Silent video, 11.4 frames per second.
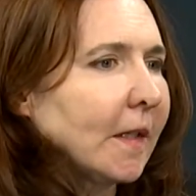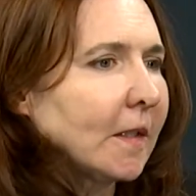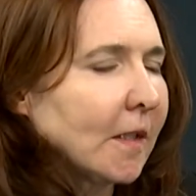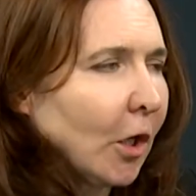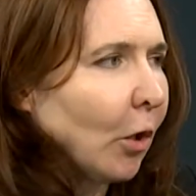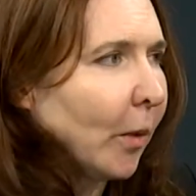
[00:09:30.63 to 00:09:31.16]
is
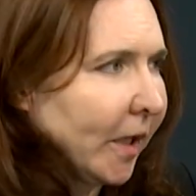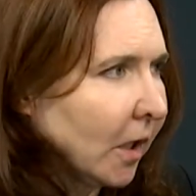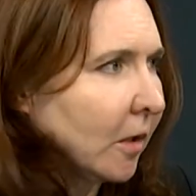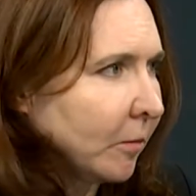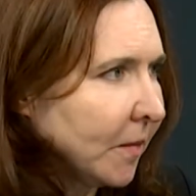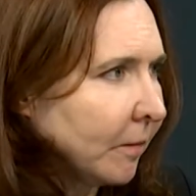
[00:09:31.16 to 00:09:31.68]
a
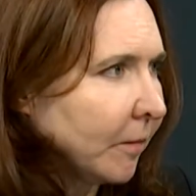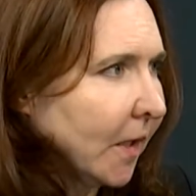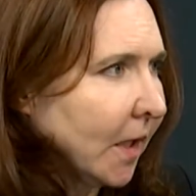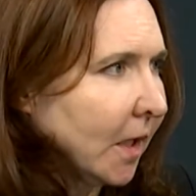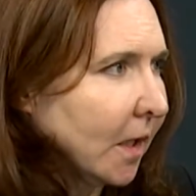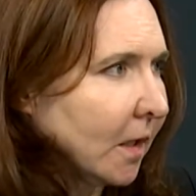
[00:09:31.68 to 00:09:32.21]
low-income
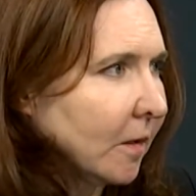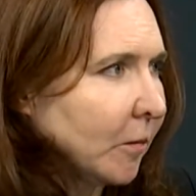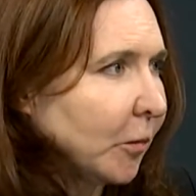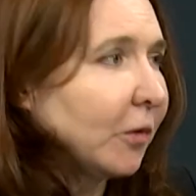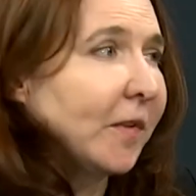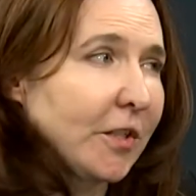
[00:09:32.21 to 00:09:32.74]

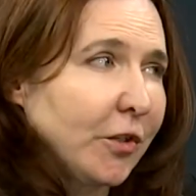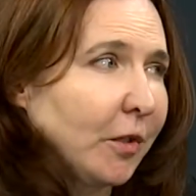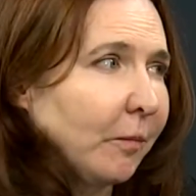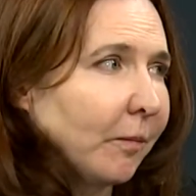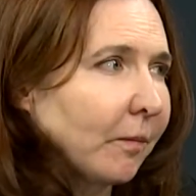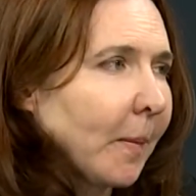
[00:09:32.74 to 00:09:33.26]
profession.